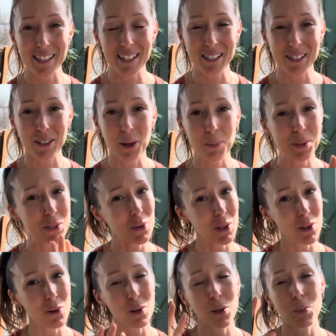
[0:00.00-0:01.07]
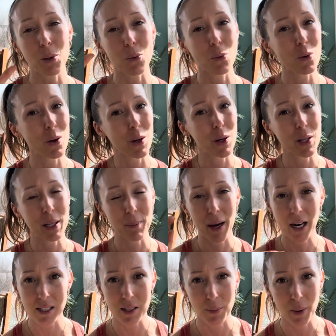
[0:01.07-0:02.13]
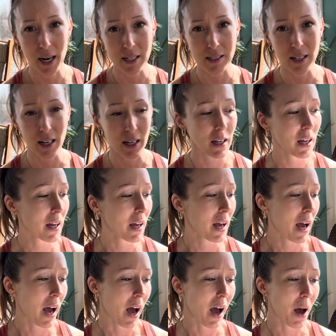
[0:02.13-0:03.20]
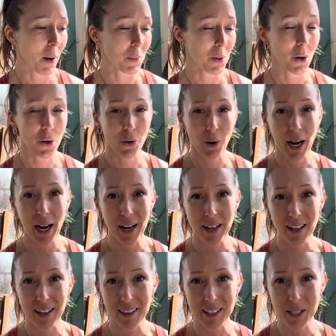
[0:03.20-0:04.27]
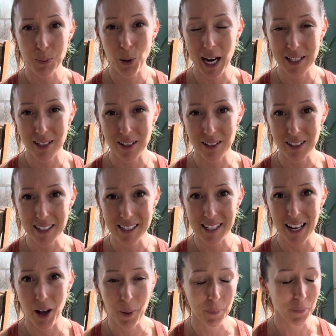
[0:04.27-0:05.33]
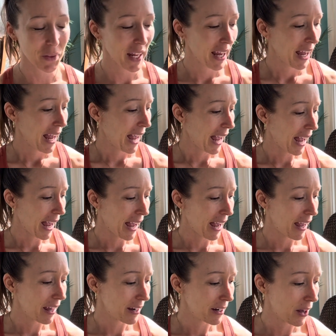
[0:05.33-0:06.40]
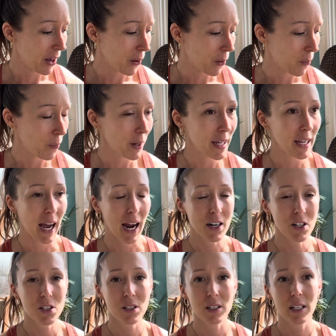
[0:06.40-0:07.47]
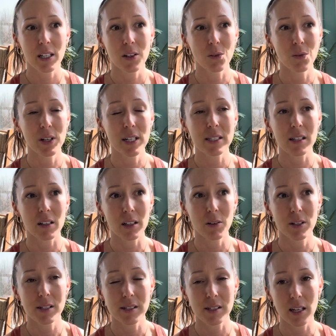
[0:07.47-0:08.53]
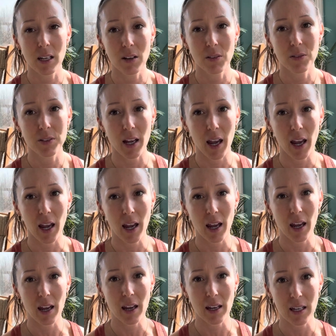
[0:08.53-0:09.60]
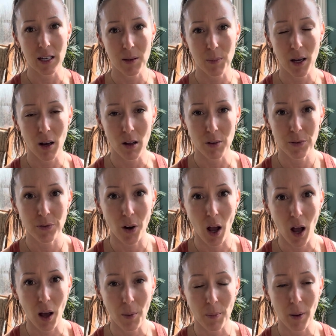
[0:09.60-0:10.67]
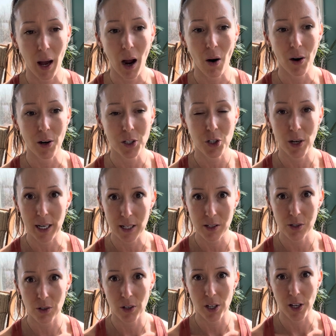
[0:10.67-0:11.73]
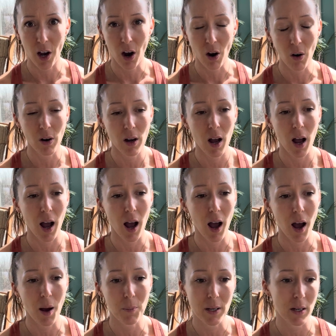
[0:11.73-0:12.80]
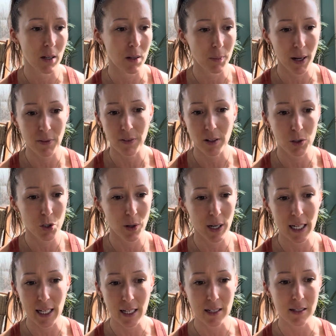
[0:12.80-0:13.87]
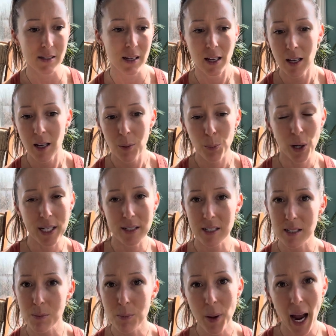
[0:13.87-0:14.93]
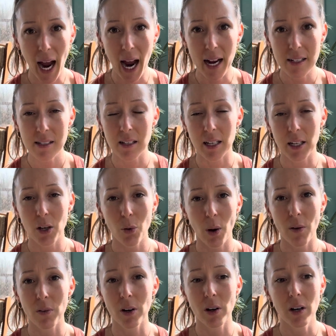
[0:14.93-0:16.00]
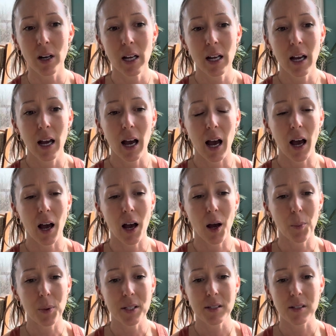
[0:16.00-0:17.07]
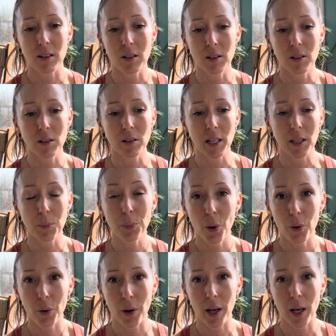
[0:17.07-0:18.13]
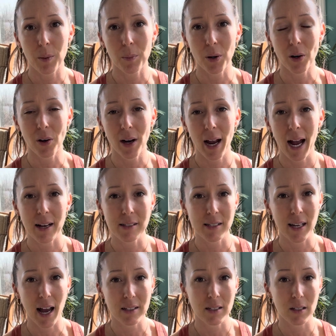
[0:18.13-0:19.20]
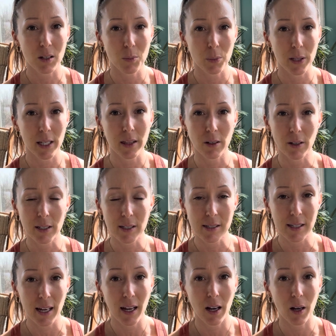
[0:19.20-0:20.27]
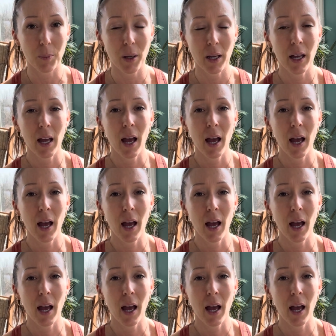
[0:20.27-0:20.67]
system so that you can be really maximizing your grade in this practical exam. And we actually recently received an email from our training studio, me and my fellow trainees, present and past, like whoever is still in the program or has yet to complete their exam,